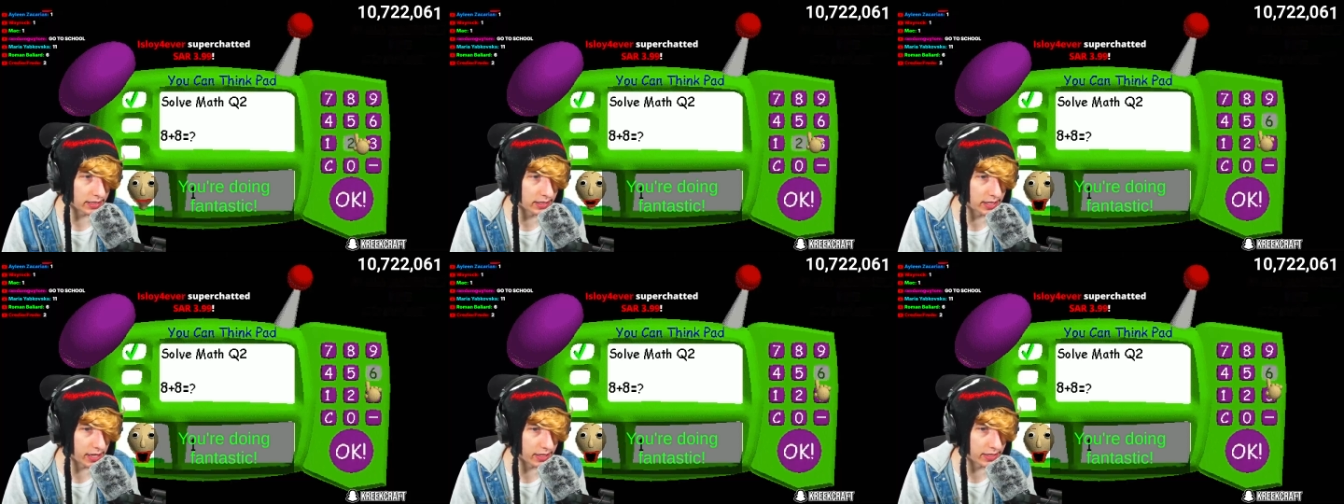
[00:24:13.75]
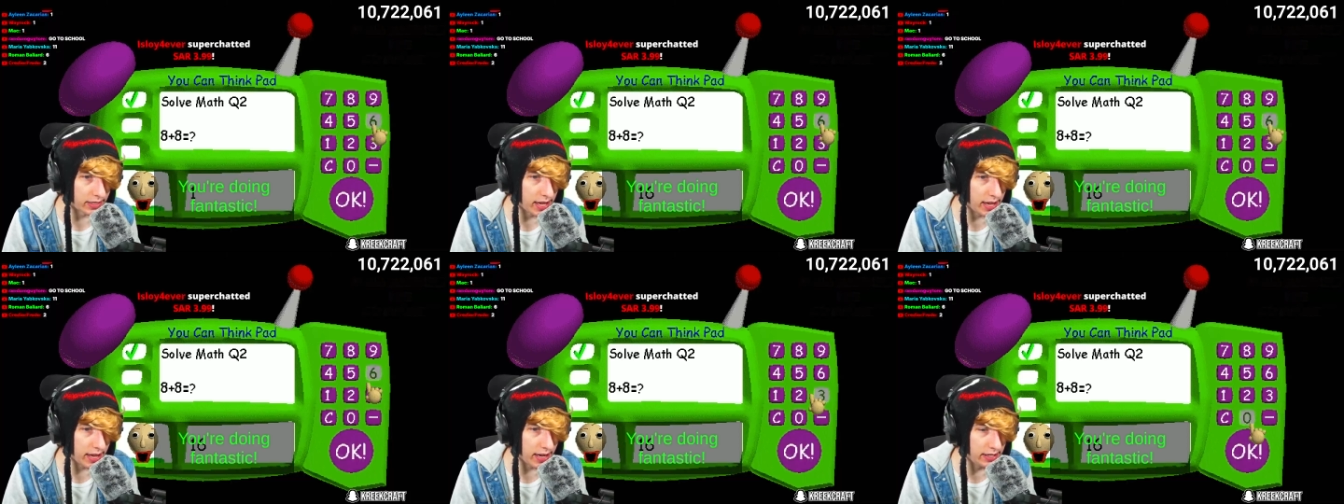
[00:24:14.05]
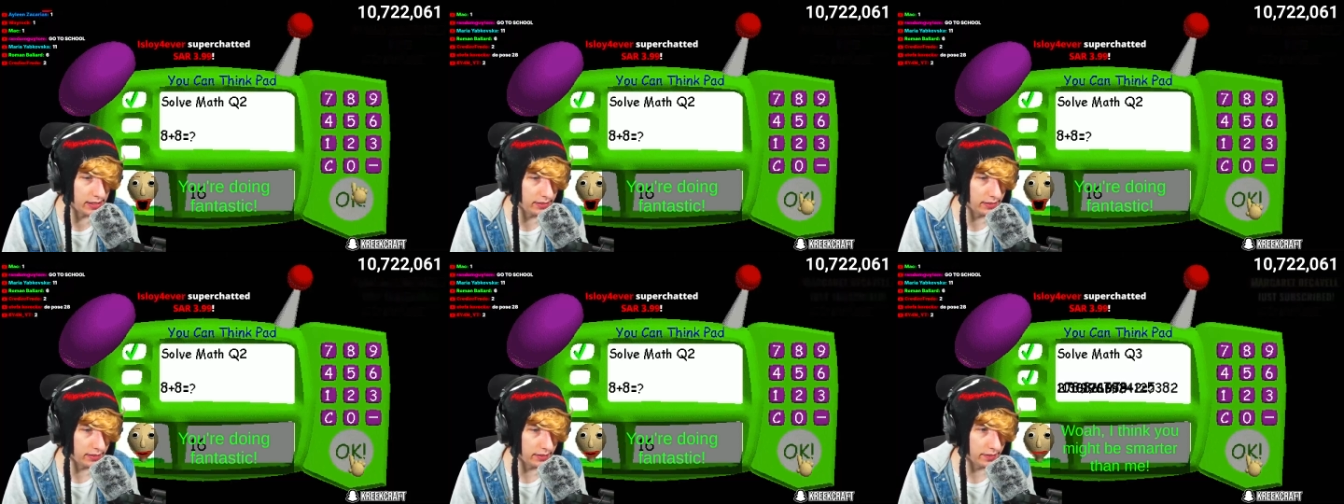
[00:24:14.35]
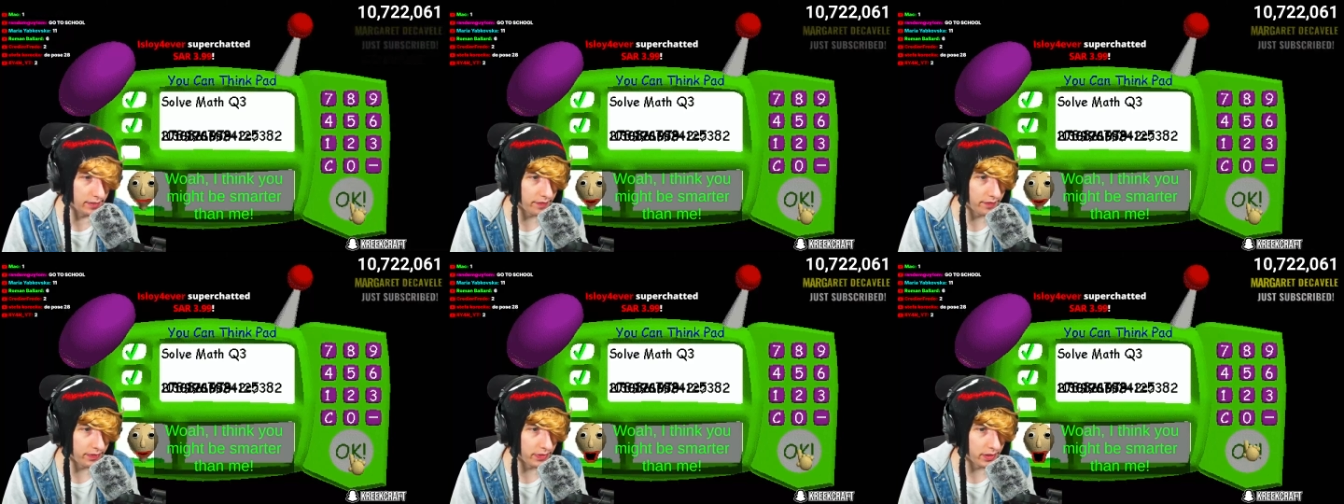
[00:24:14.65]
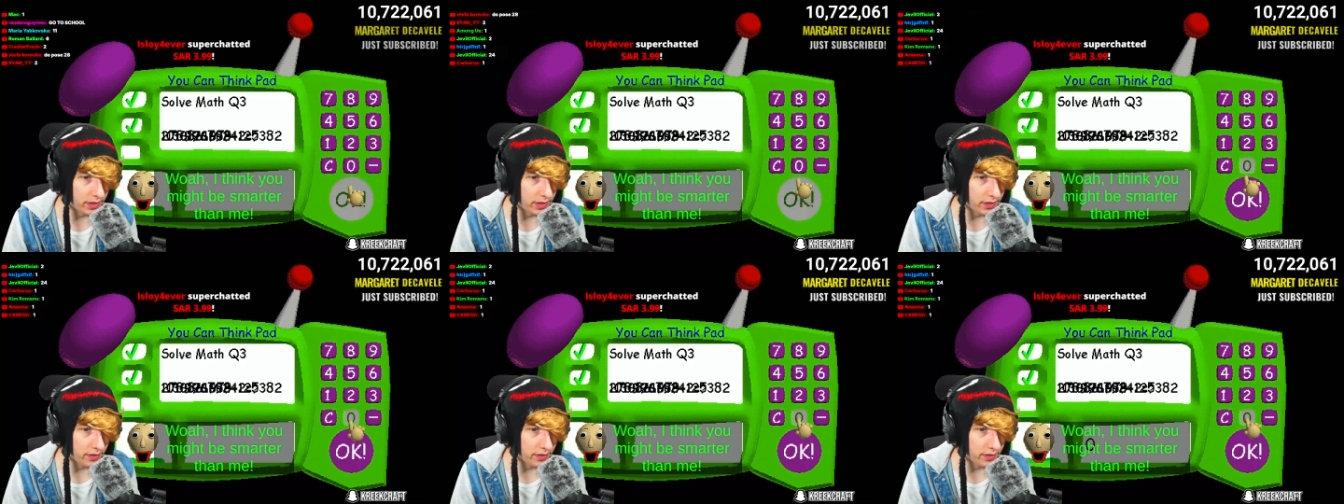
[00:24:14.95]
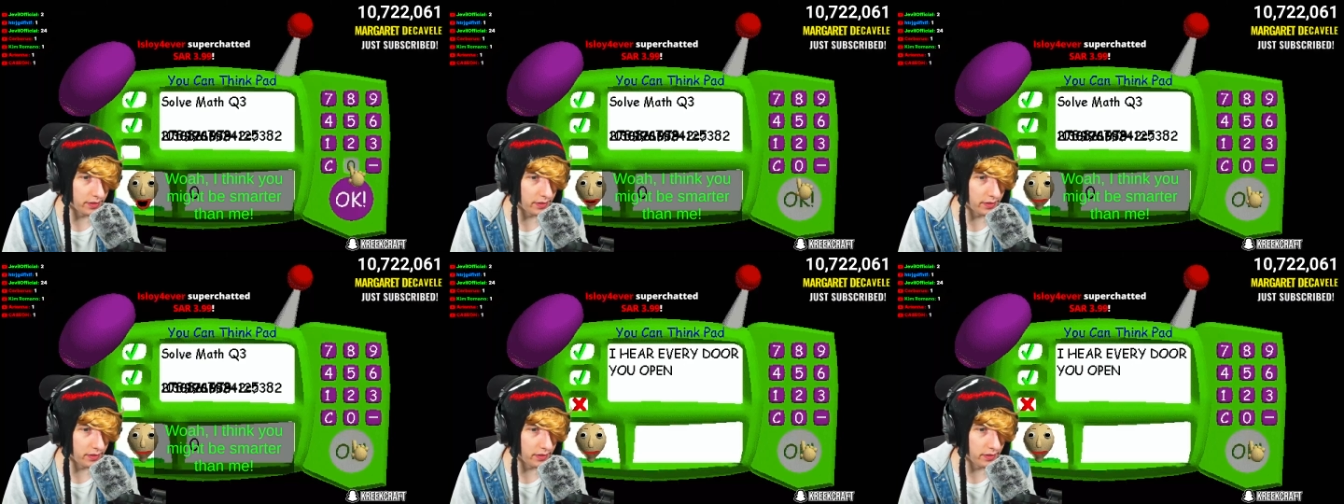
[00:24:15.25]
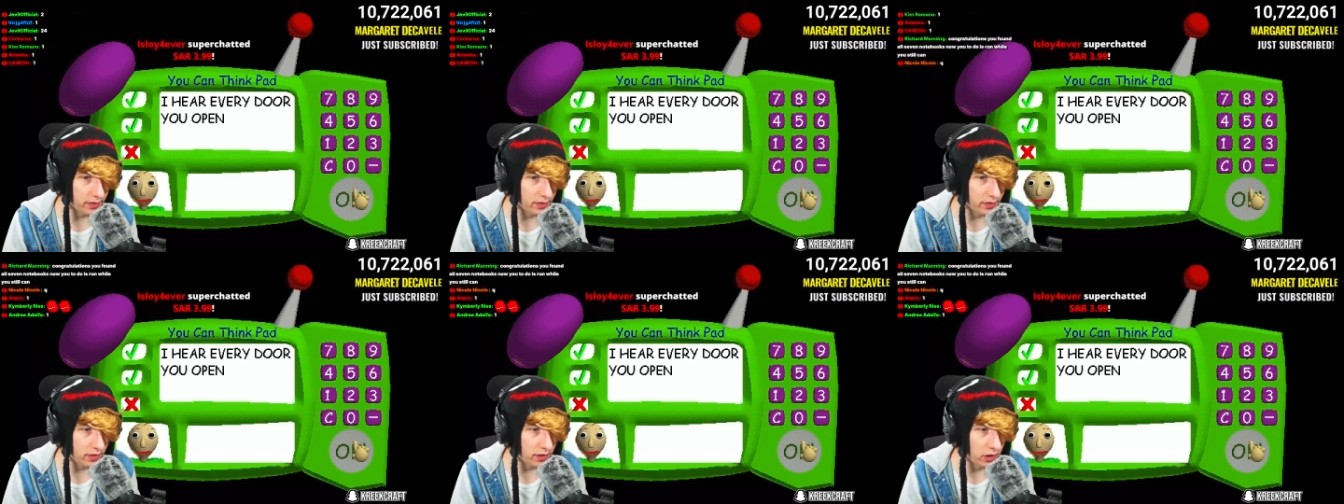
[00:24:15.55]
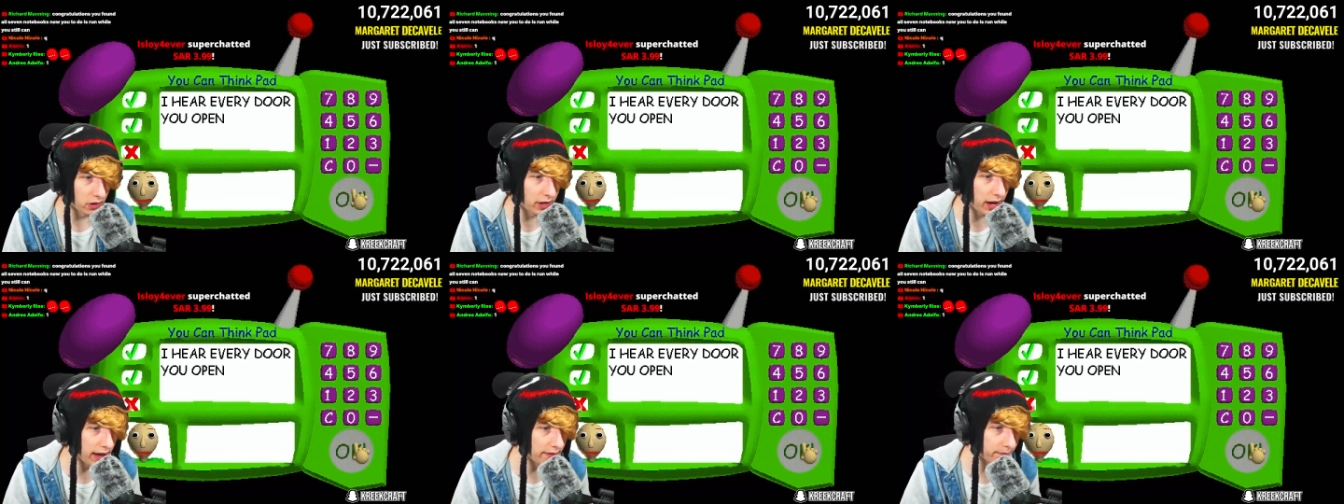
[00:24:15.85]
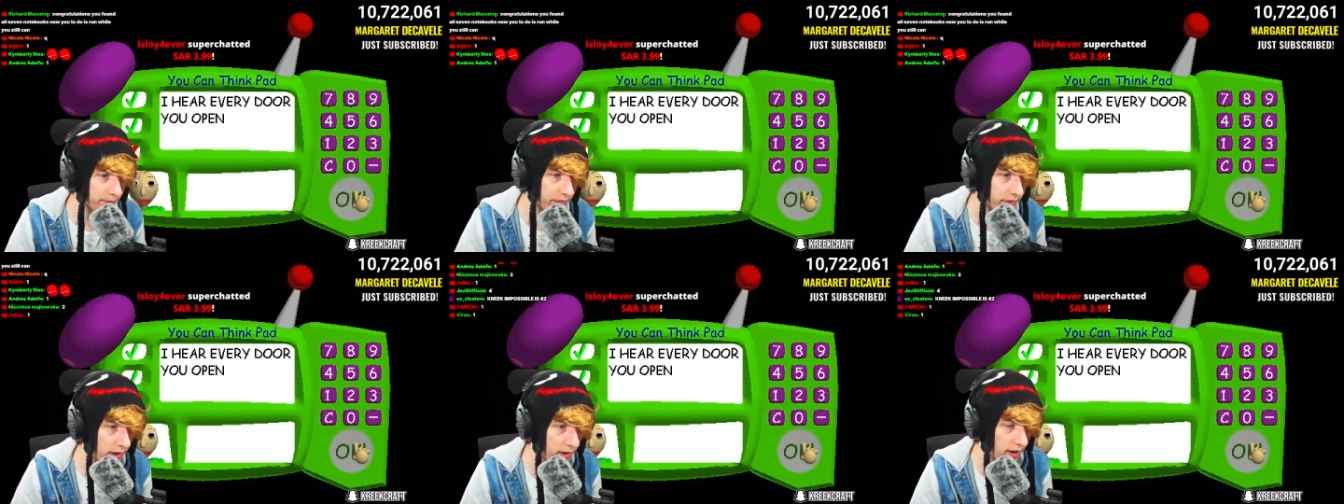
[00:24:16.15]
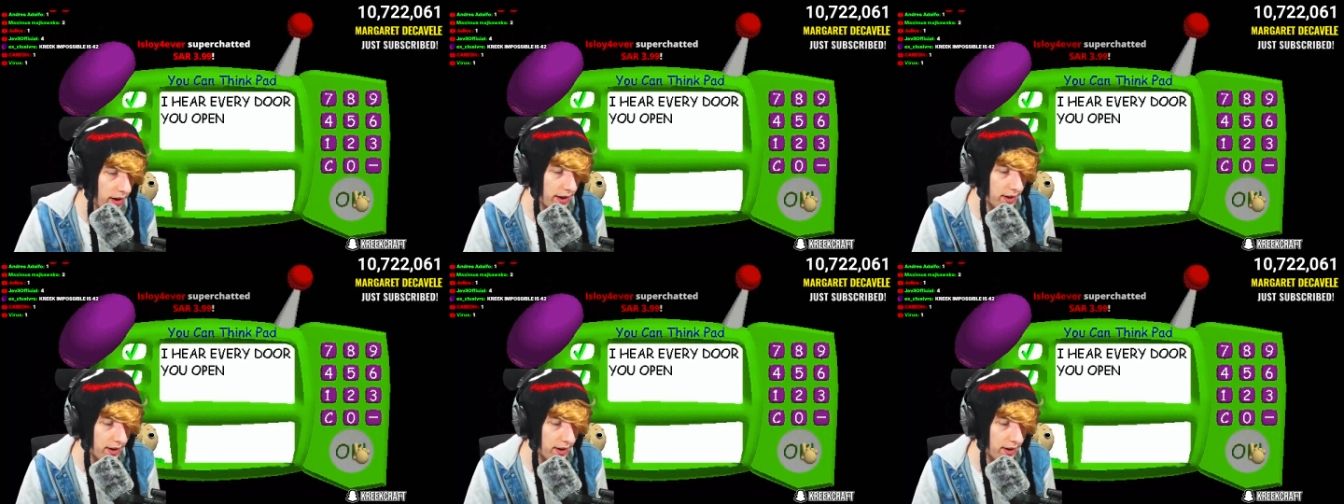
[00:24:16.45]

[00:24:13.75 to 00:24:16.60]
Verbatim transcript: 16. Okay. All right,